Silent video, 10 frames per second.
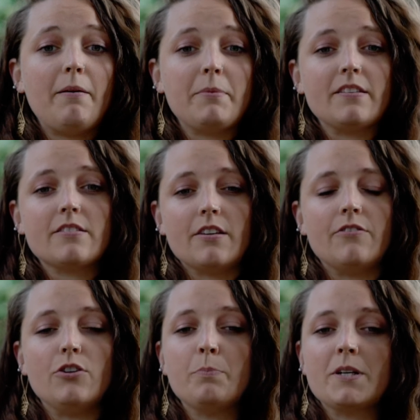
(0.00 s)
that means
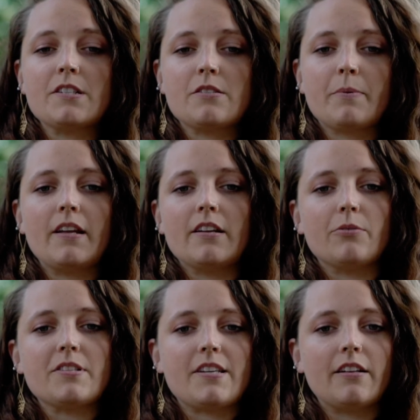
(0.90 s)
if you participate in
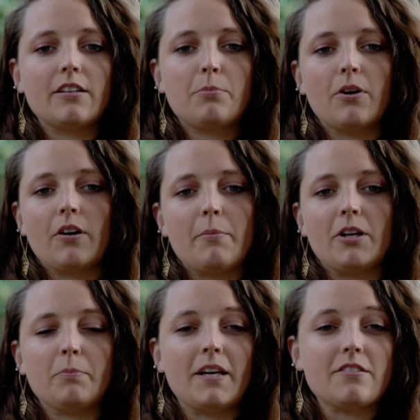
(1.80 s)
a recycling program
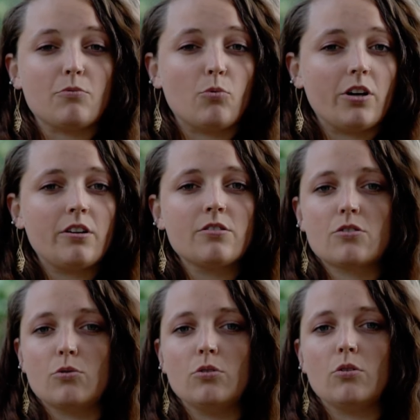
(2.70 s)
at your place of work,
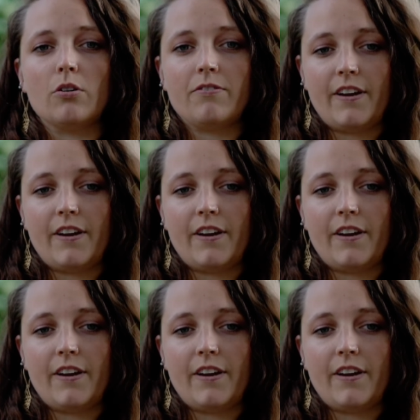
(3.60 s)
school, or